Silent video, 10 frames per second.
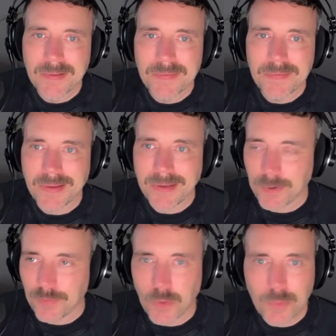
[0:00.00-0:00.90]
take
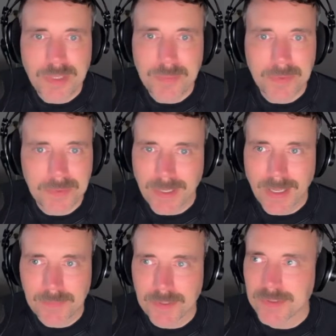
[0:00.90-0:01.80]
care of old people.
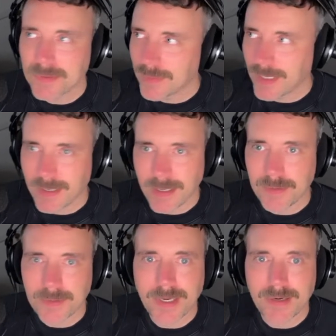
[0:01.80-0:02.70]
I
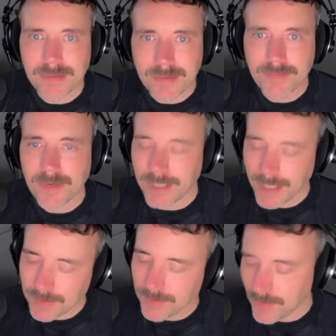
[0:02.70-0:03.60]
don't care. If I
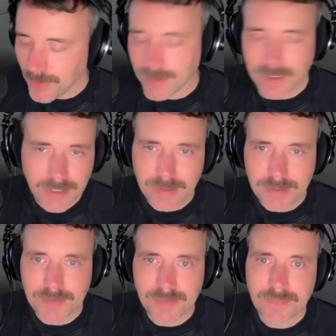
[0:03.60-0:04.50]
can do art, I
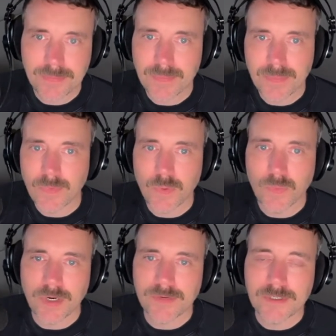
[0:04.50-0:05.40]
can just do
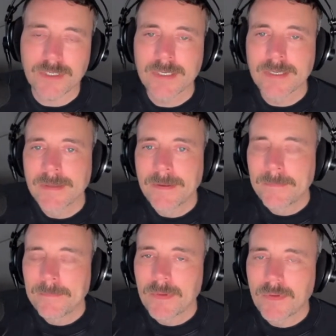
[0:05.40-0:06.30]
whatever.
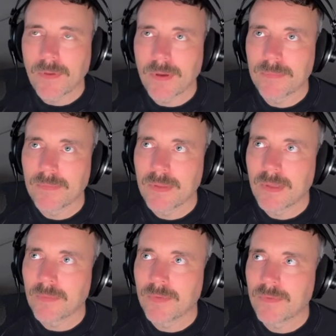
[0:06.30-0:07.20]
So
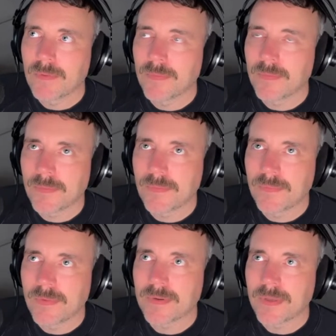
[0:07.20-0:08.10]
I was
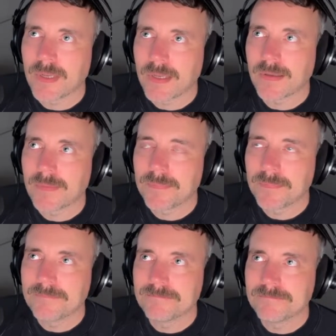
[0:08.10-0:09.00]
very like,
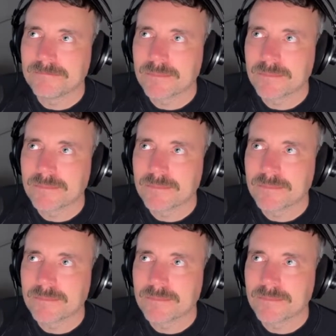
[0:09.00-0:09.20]
mm,